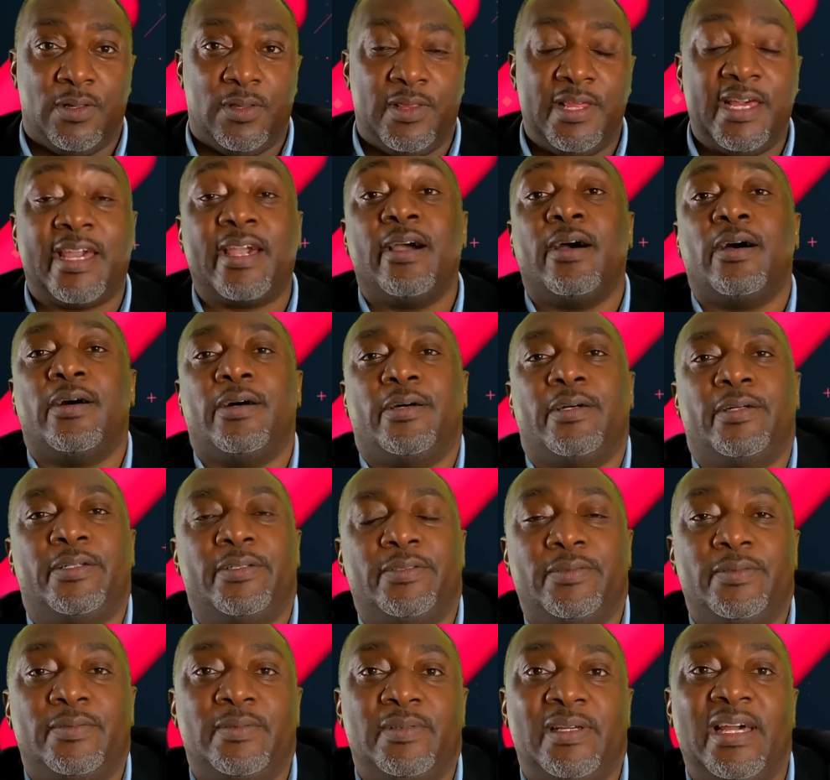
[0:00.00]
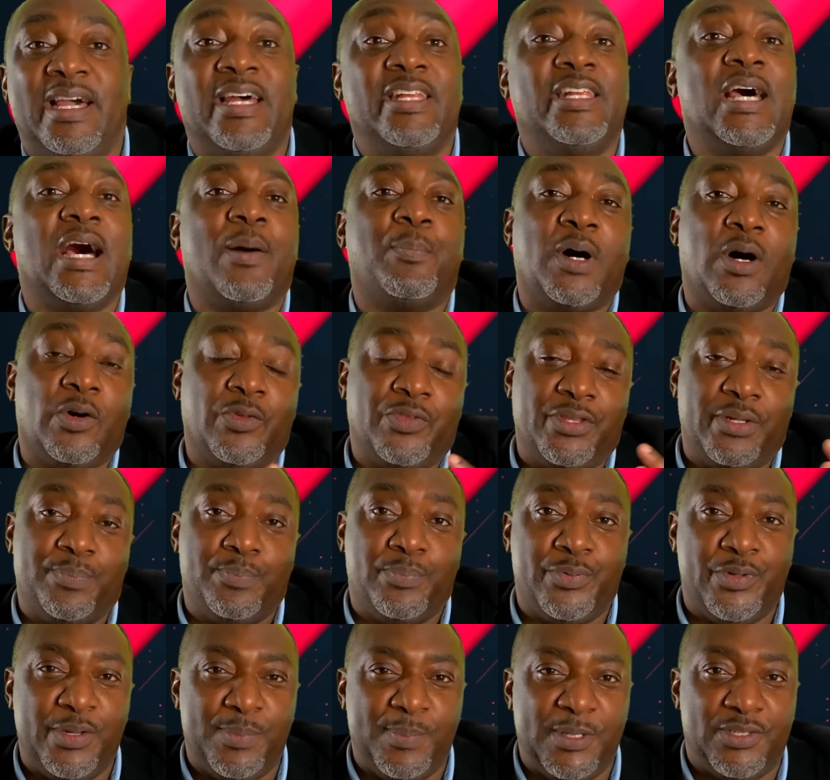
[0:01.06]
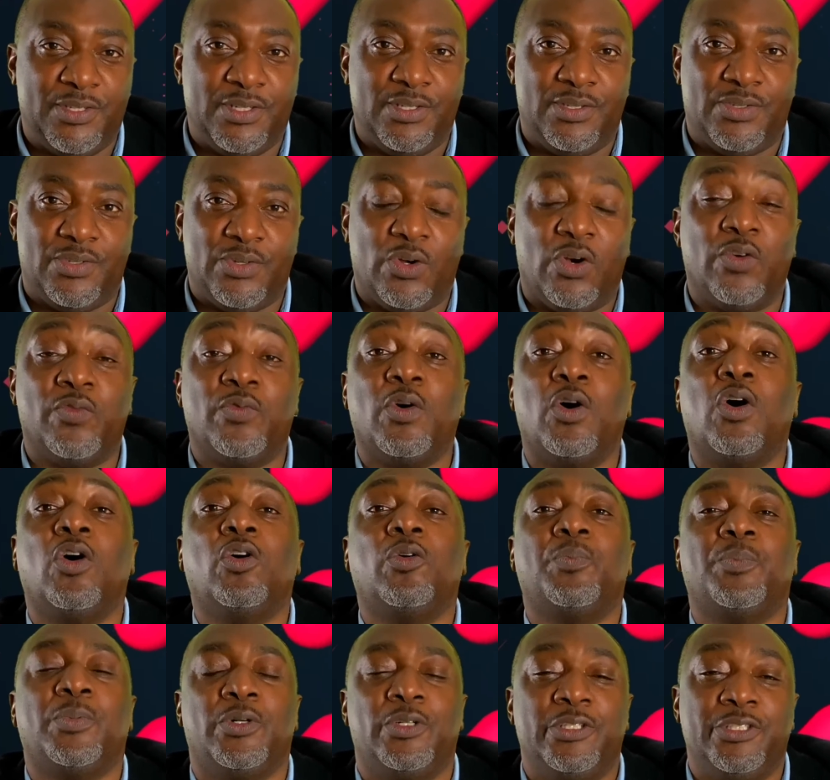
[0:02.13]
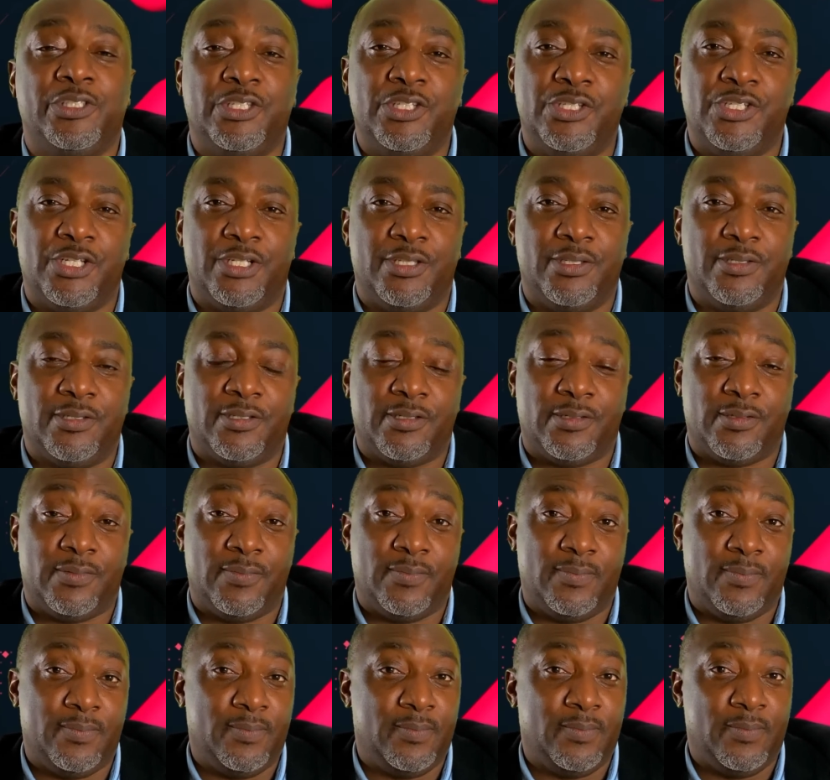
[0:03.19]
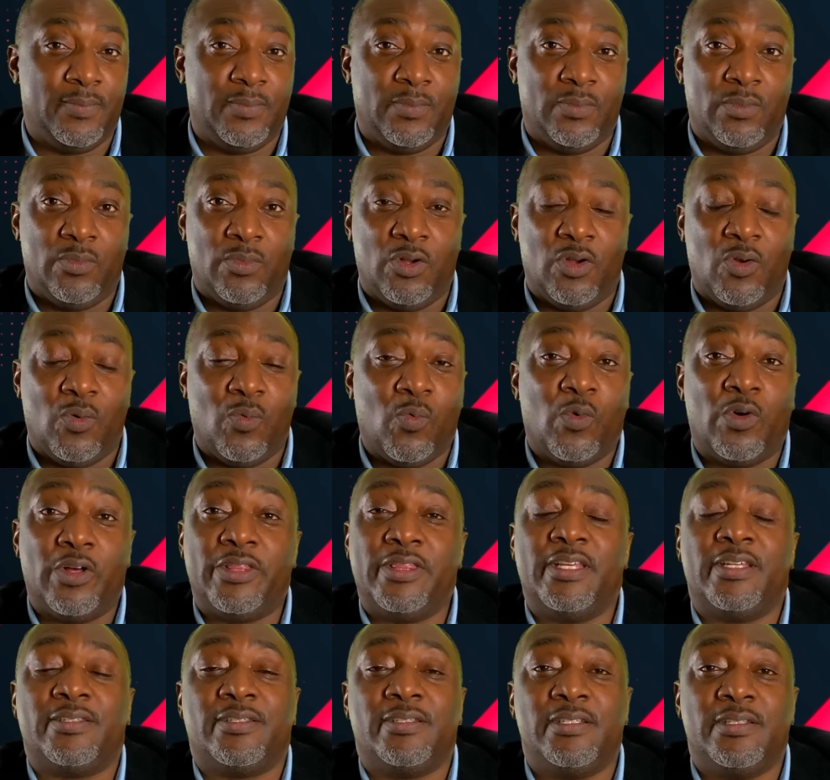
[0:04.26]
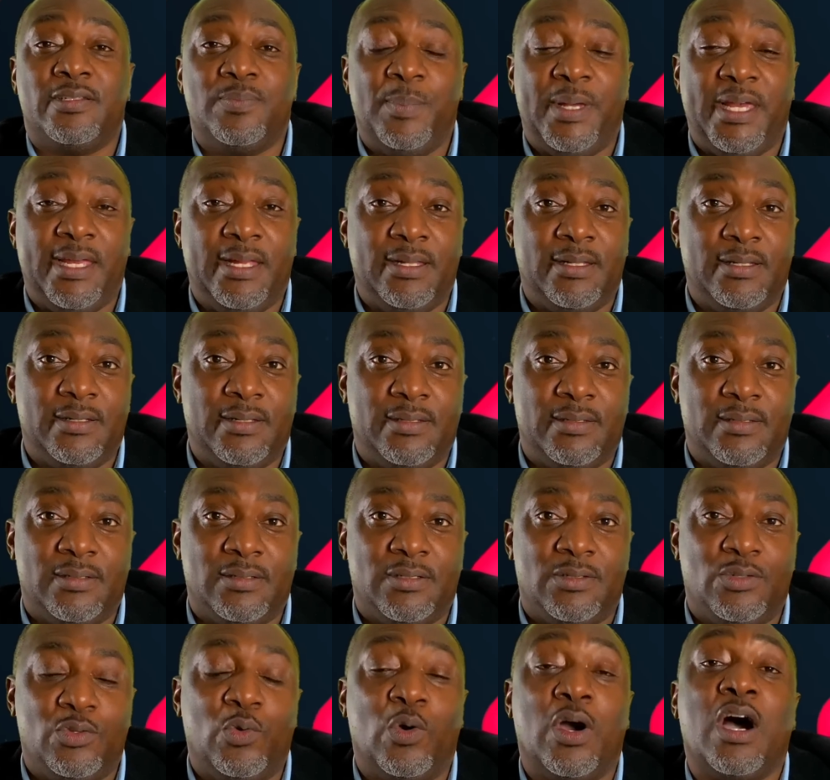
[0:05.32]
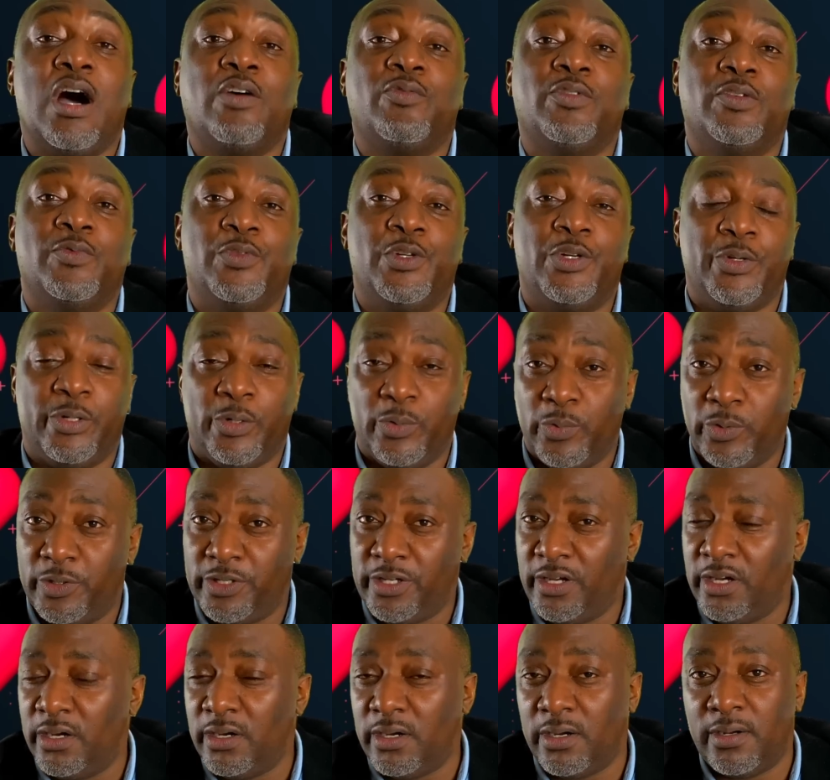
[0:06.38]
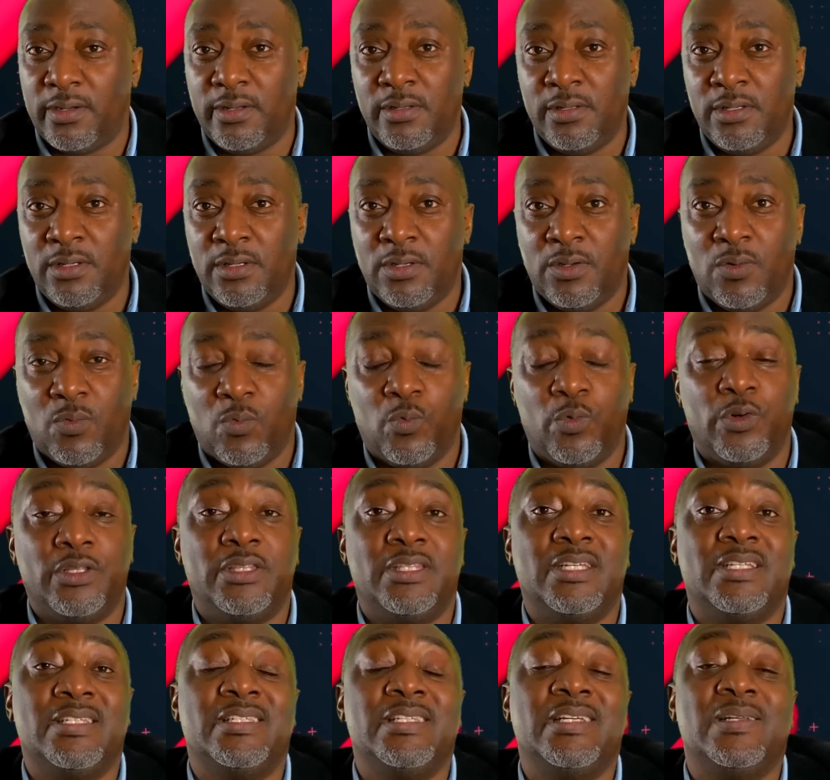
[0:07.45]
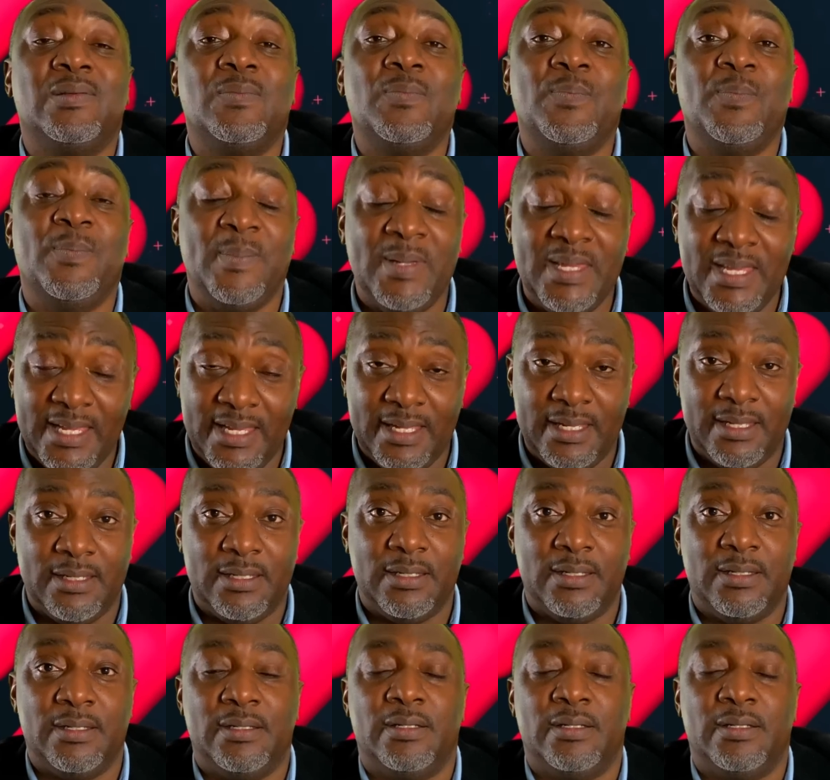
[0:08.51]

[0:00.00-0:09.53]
the car and about the premises of all politicians. What does it mean to have a very good car? What does it mean